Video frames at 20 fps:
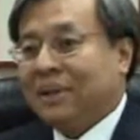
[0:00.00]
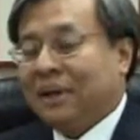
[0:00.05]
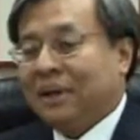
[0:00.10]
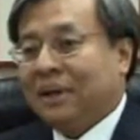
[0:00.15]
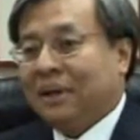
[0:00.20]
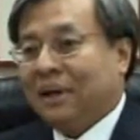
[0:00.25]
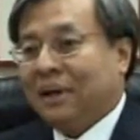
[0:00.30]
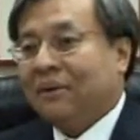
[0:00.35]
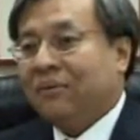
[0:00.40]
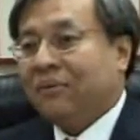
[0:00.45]

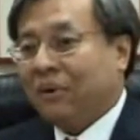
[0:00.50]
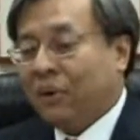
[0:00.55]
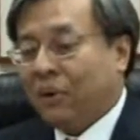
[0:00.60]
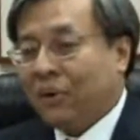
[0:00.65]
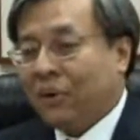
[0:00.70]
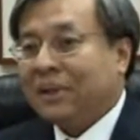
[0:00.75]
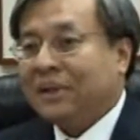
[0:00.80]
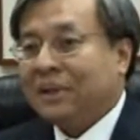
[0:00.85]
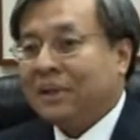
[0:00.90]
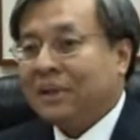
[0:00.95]
they have
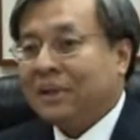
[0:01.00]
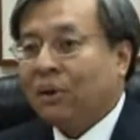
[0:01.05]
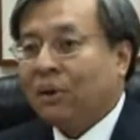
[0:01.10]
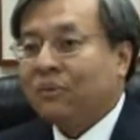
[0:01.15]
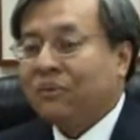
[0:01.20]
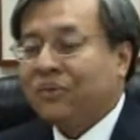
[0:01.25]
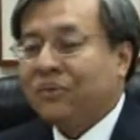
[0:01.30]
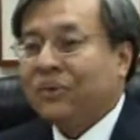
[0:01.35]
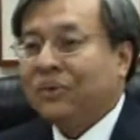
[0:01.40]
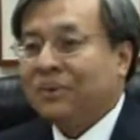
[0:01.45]
already
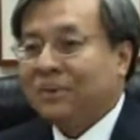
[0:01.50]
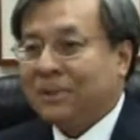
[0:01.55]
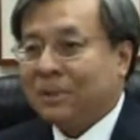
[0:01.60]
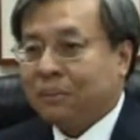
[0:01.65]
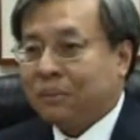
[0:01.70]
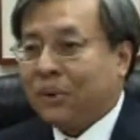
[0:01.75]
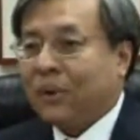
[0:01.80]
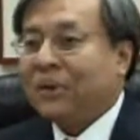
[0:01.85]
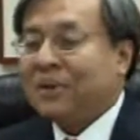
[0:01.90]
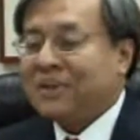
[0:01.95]
gone through
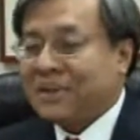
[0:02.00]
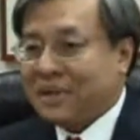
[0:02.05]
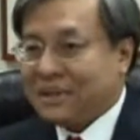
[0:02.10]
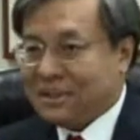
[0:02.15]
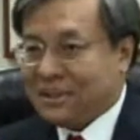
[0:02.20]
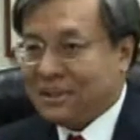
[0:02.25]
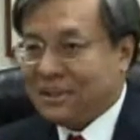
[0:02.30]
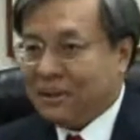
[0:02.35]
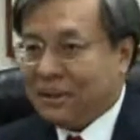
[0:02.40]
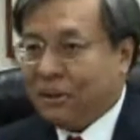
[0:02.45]
the process.